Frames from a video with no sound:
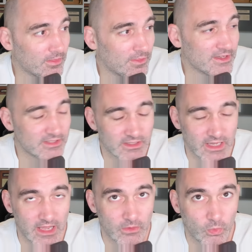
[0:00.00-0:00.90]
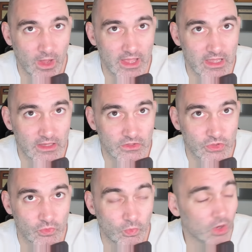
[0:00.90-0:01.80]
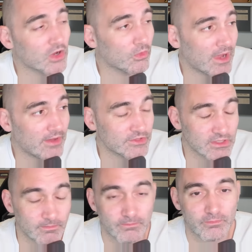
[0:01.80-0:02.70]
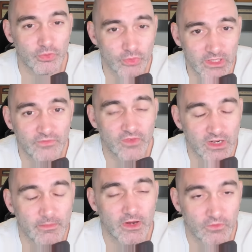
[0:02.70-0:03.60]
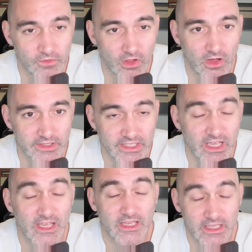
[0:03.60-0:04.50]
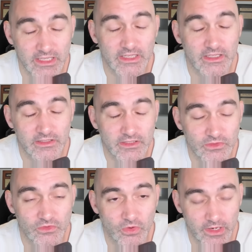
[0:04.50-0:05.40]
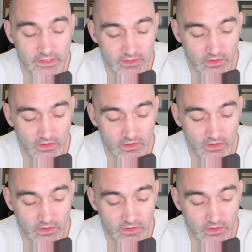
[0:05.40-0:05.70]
this is a way to work around some pretty fundamental flaws in the Ukrainian